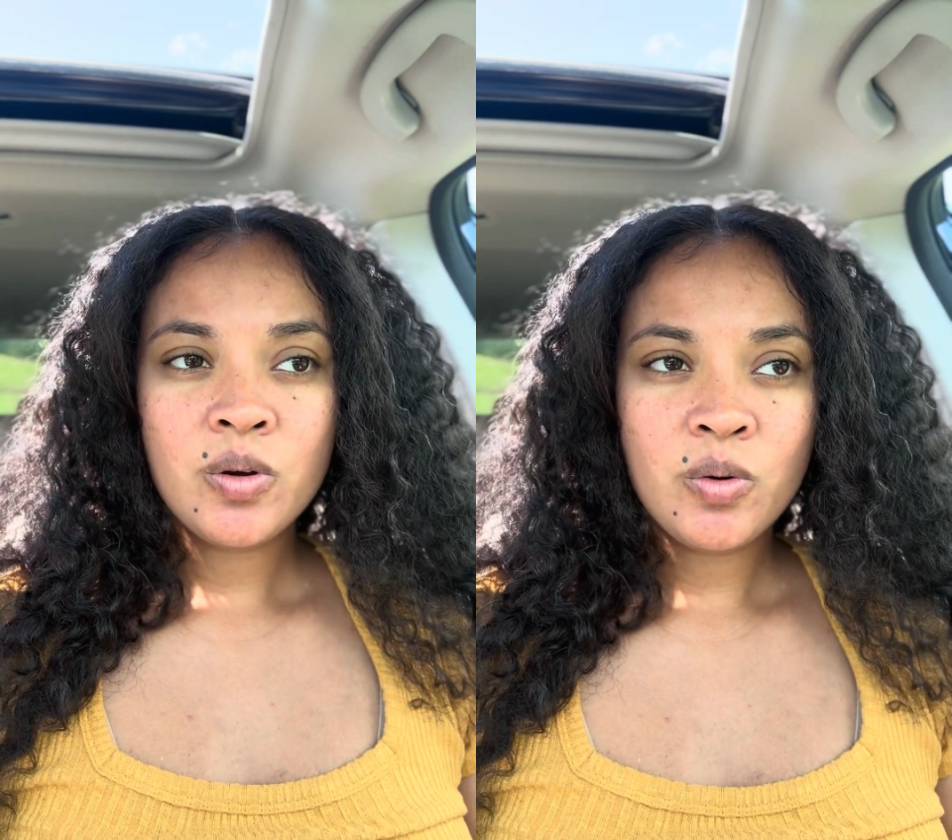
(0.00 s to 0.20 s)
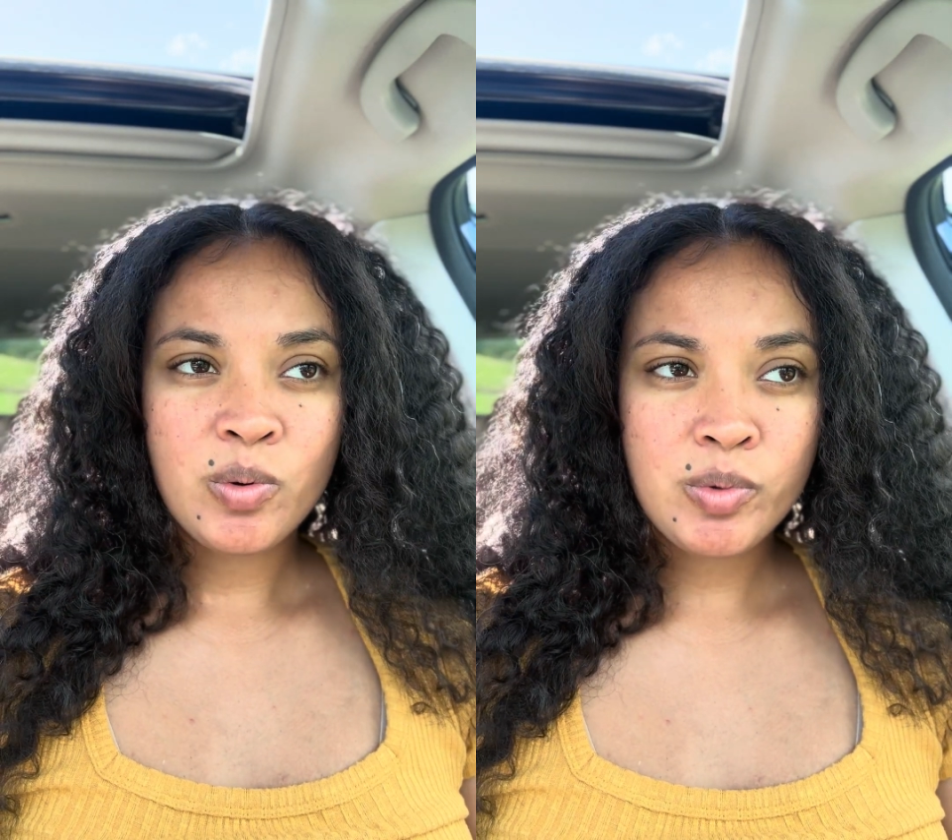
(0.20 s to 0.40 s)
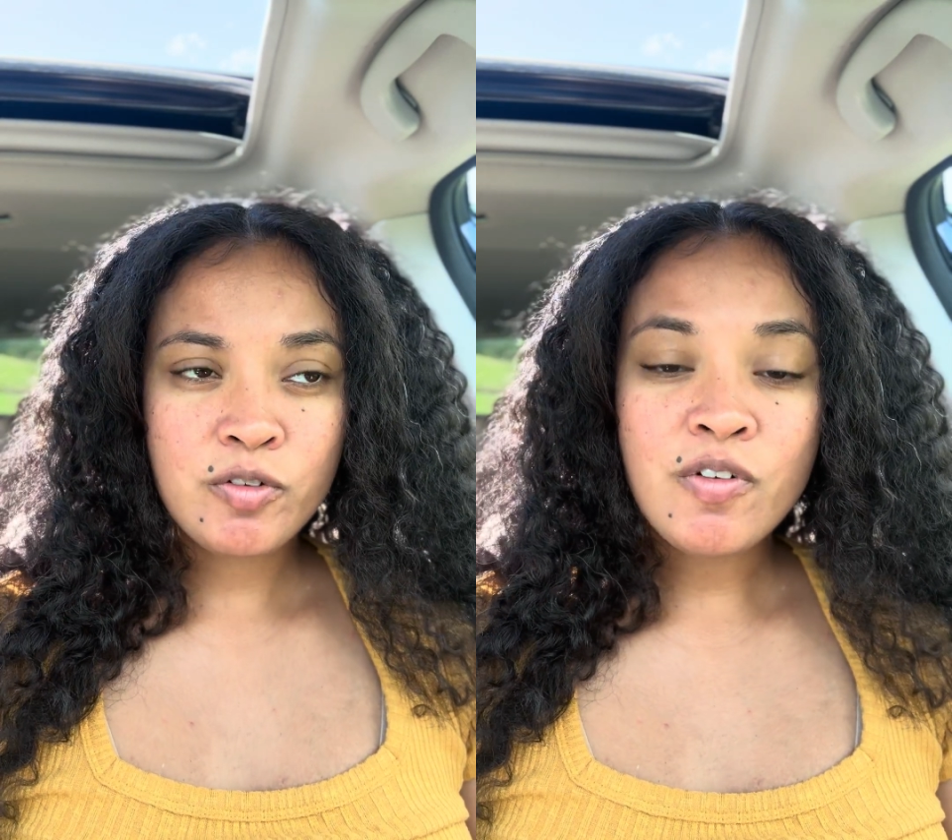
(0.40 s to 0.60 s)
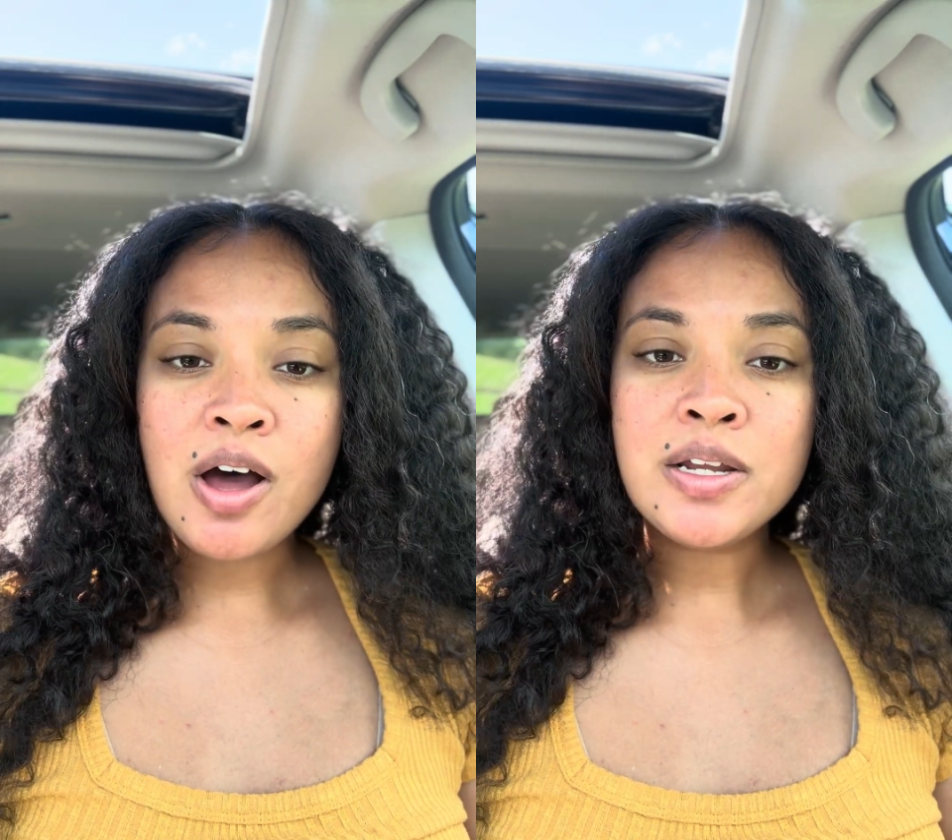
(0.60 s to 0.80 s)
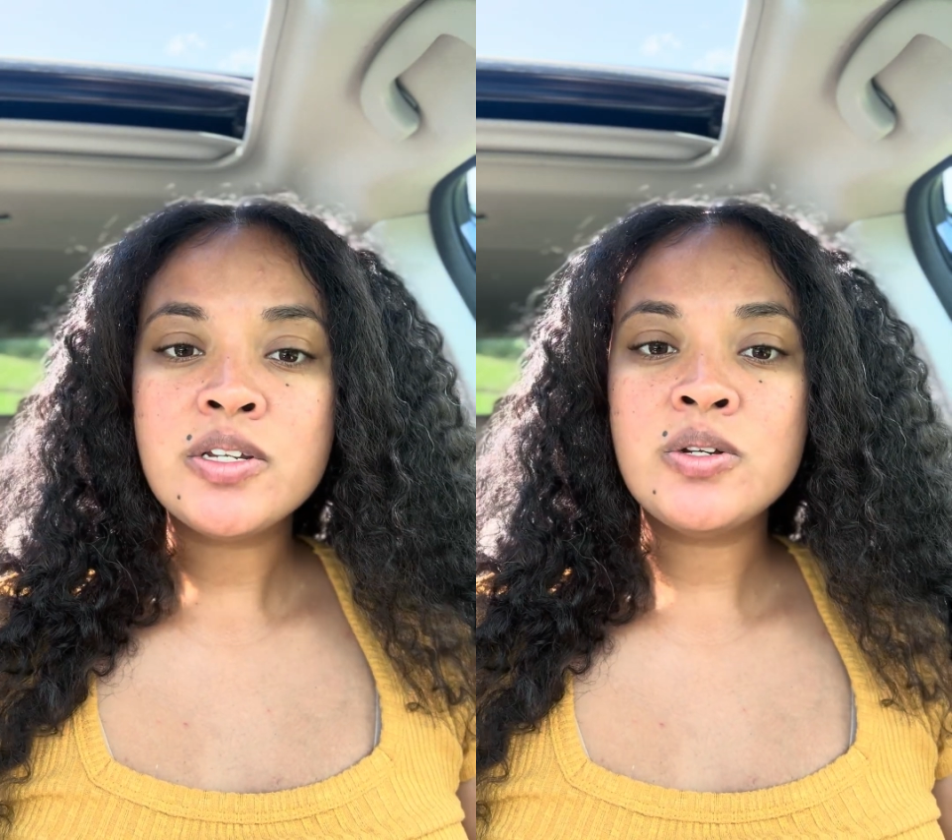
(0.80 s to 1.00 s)
When we fall
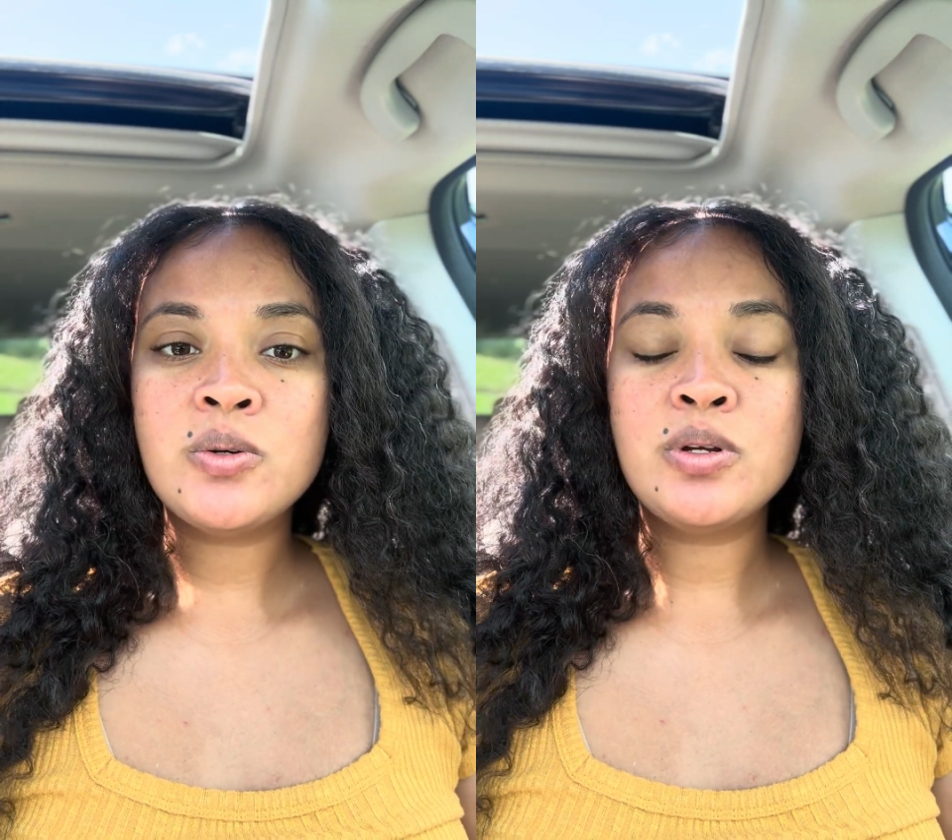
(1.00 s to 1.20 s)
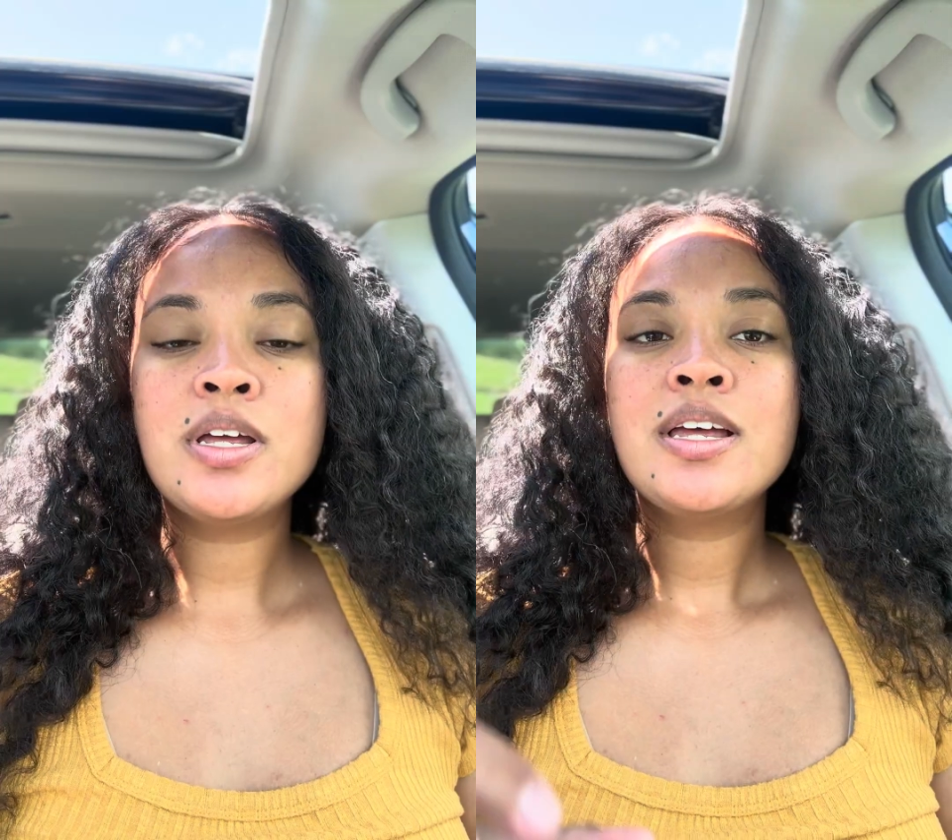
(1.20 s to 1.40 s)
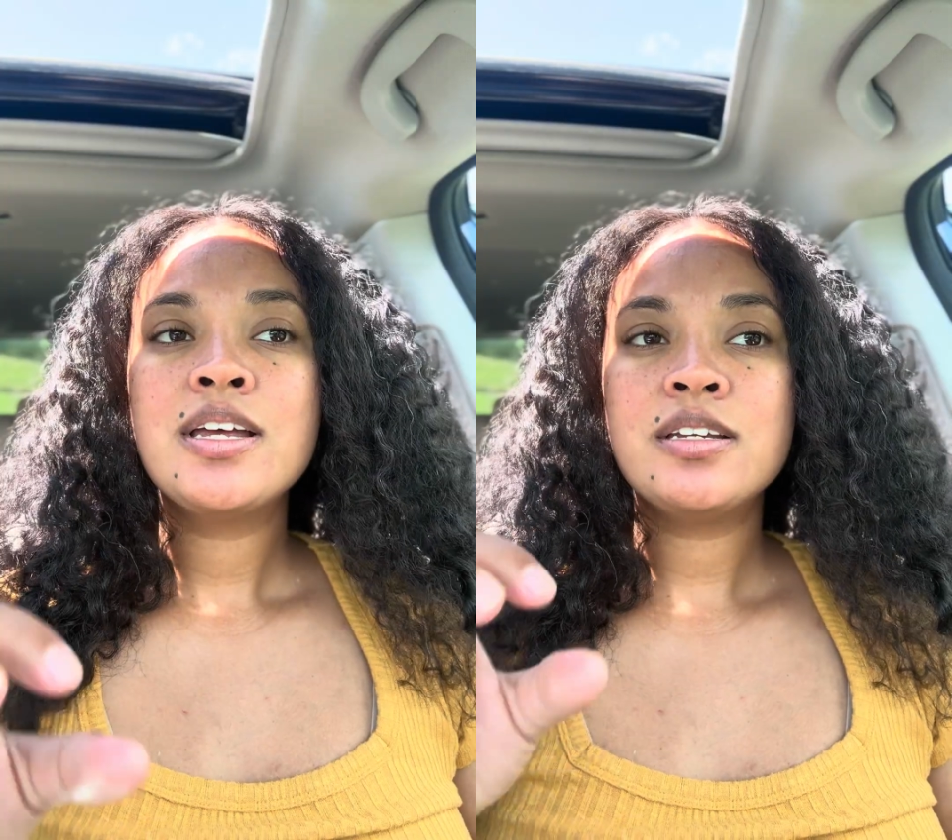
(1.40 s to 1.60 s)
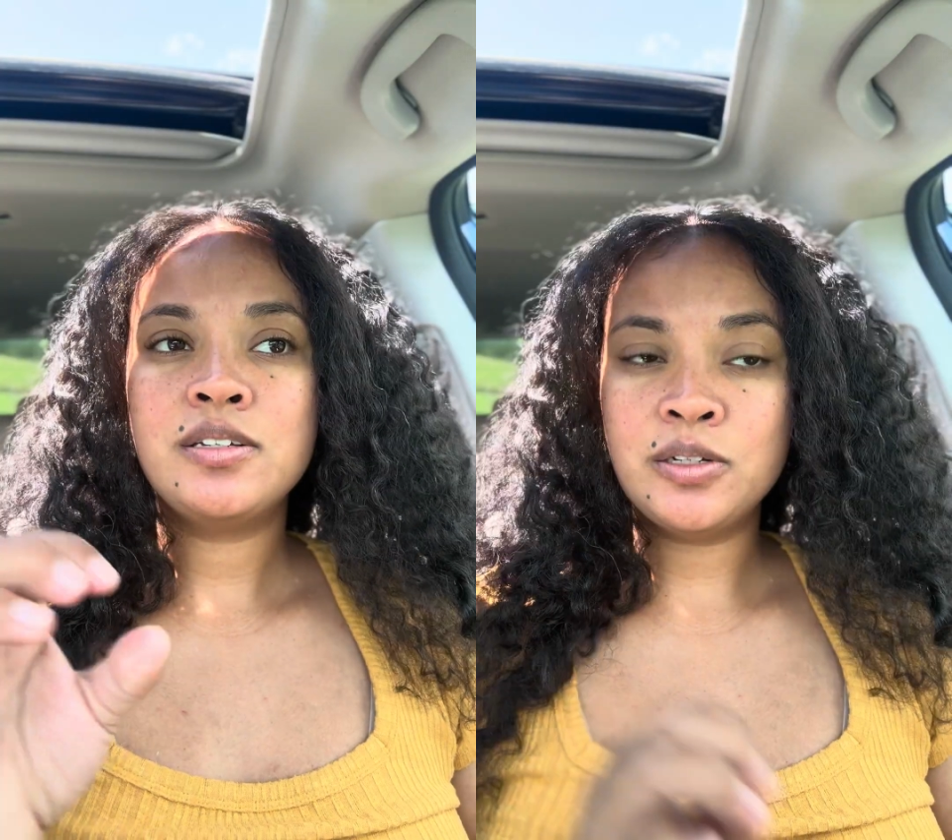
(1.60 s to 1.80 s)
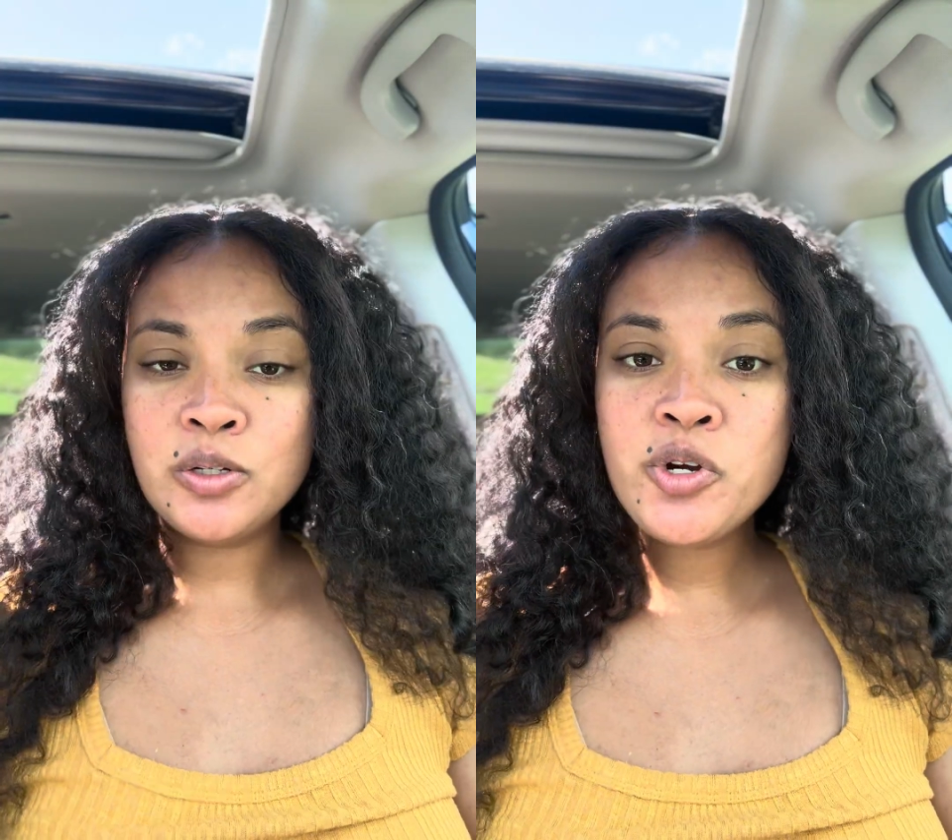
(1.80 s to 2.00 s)
into
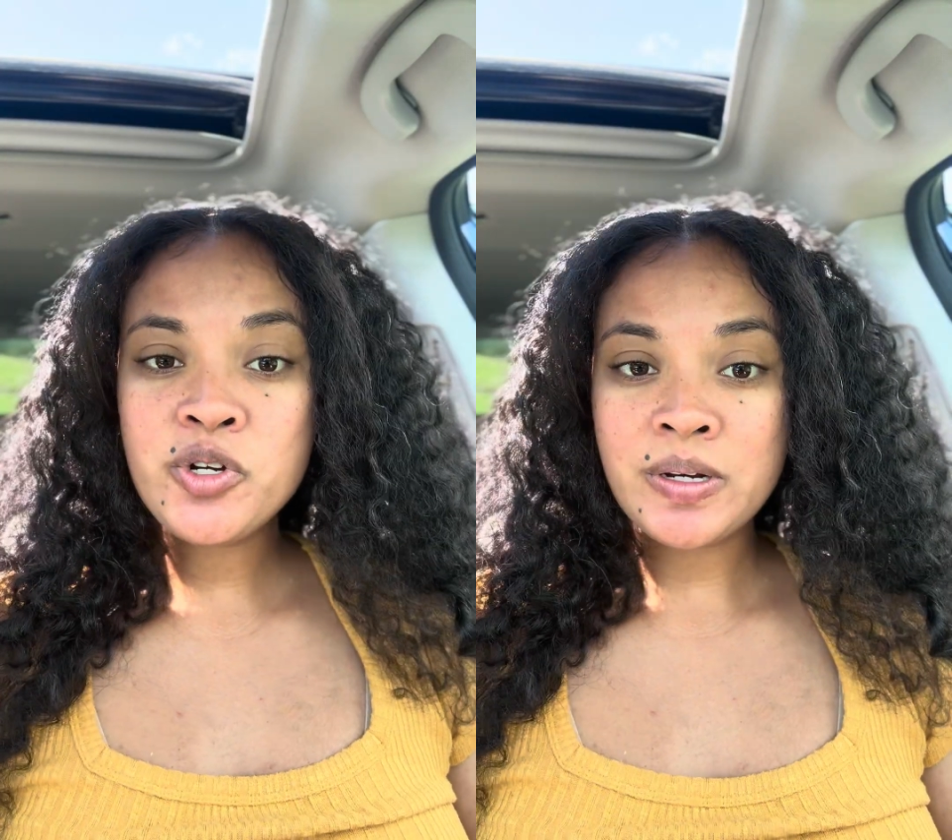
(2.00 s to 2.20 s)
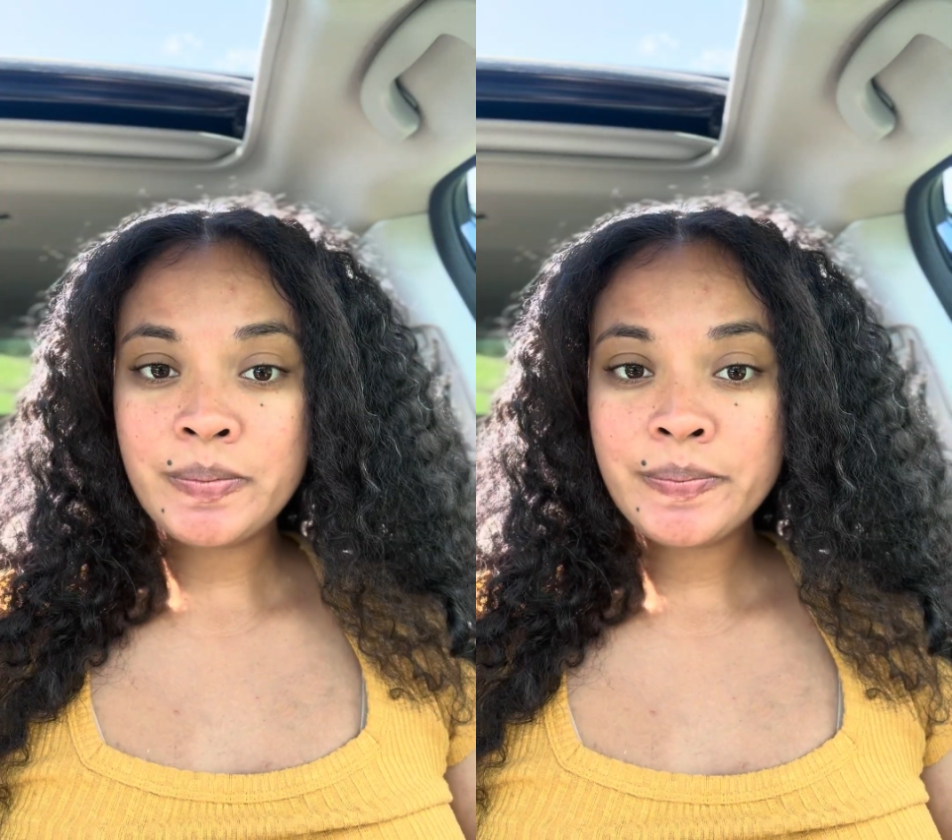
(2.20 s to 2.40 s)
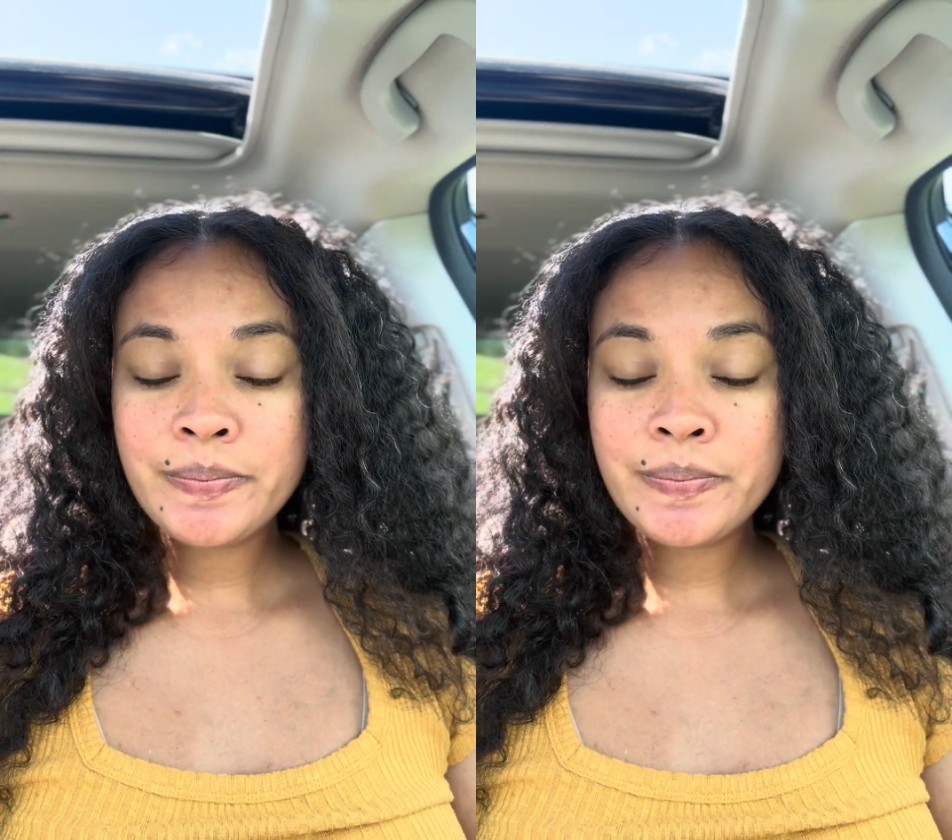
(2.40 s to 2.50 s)
delusion,